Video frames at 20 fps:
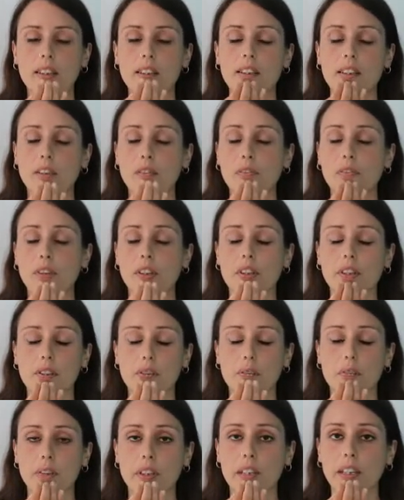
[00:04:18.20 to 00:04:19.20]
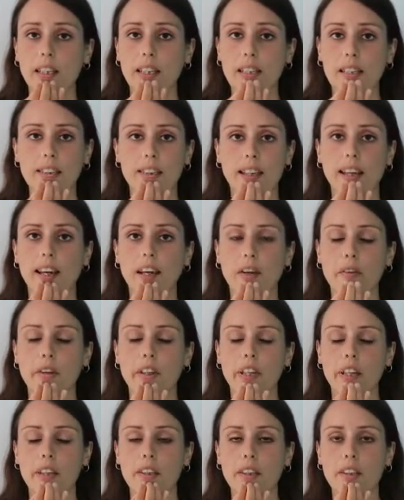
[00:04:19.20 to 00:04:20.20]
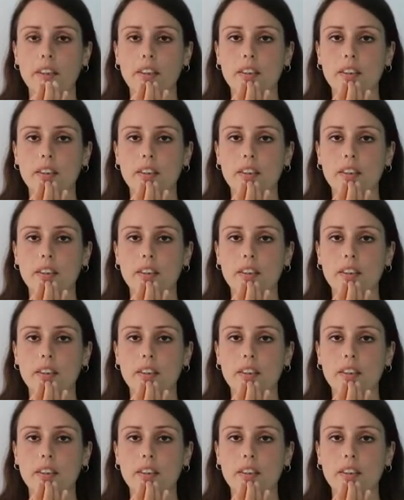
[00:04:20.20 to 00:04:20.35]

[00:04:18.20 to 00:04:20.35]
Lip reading: It feels really scary.